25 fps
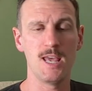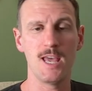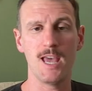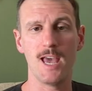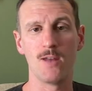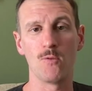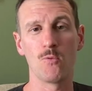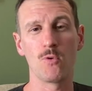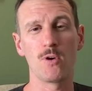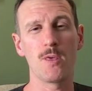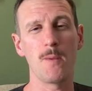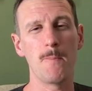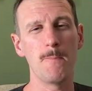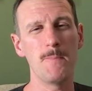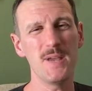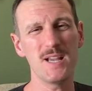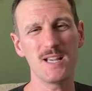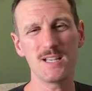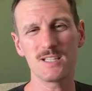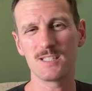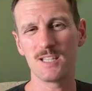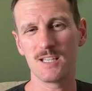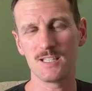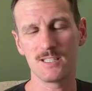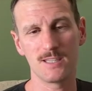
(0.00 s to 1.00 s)
And one of the
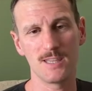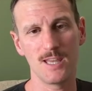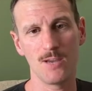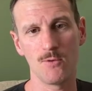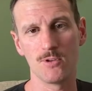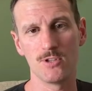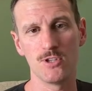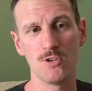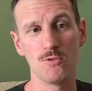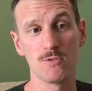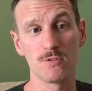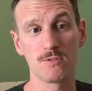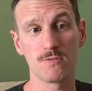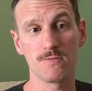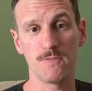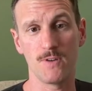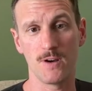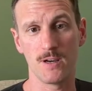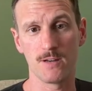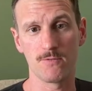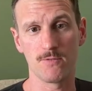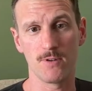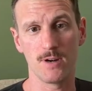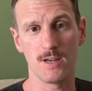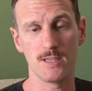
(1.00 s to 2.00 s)
biggest things that they would do is
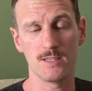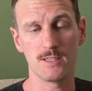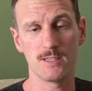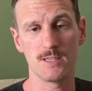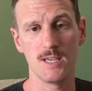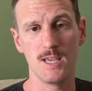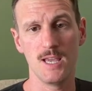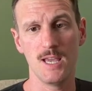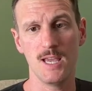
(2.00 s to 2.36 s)
fundraise.